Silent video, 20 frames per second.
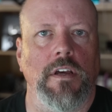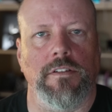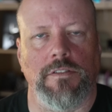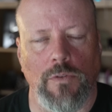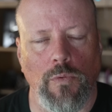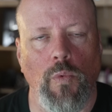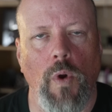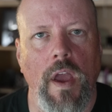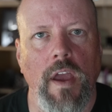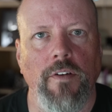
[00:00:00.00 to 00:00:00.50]
as
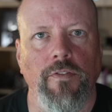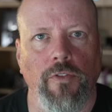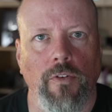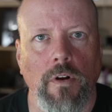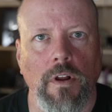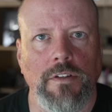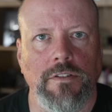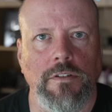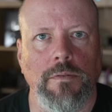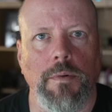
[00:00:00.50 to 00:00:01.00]
a way
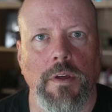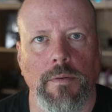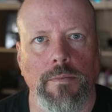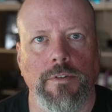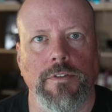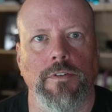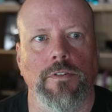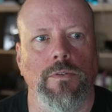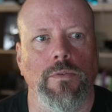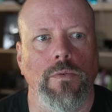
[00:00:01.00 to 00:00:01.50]
for us to be
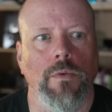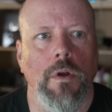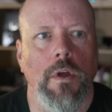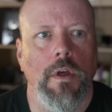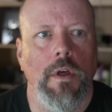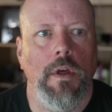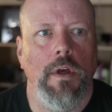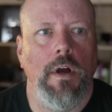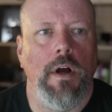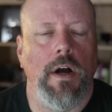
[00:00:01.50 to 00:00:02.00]
able to
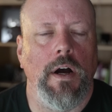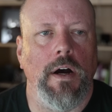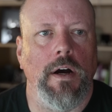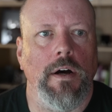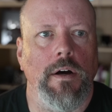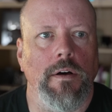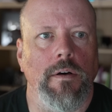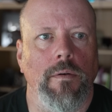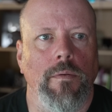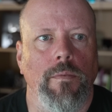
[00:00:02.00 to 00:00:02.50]

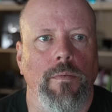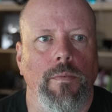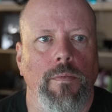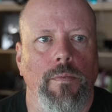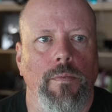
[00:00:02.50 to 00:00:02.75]
uh,